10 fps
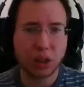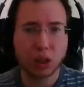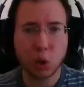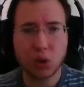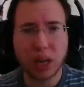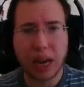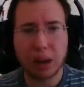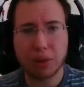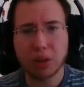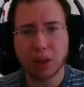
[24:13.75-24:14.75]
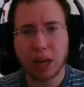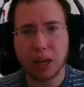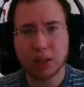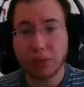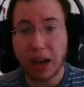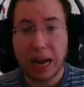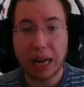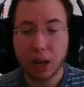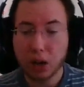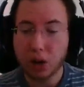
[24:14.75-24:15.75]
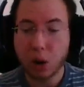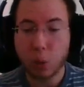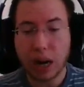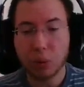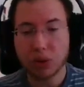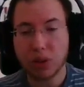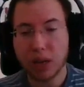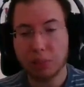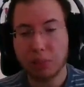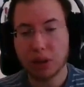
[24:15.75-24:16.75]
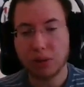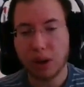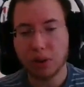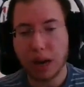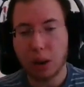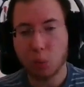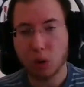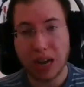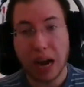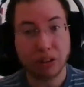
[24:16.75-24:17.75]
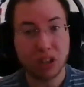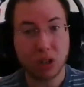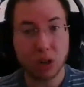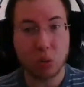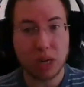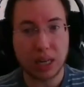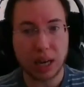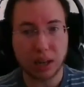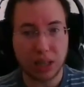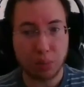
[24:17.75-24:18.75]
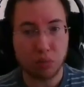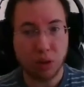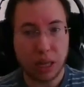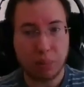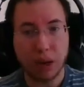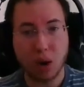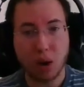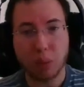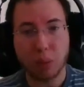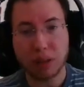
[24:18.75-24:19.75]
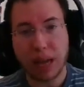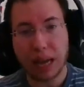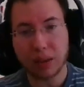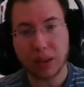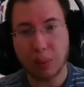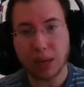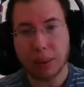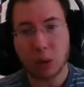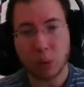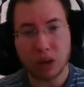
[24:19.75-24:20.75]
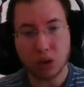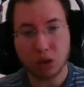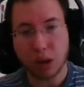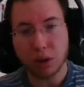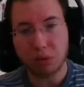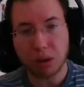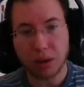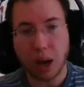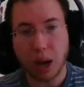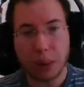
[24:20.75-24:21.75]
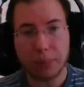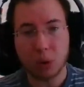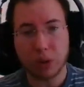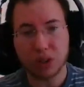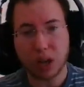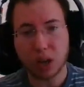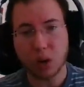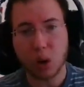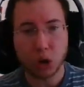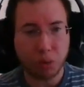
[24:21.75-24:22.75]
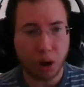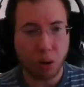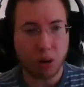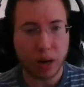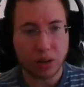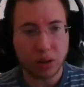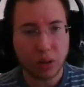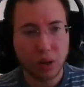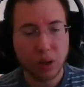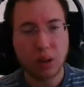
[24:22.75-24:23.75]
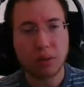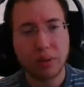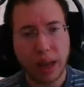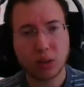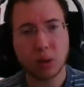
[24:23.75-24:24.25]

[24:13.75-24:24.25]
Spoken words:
of the loose end miscellaneous stuff, when I was the administrator, I worked every single weekend because I'm really big on planning the upcoming week, structuring the upcoming week, setting goals, priorities, that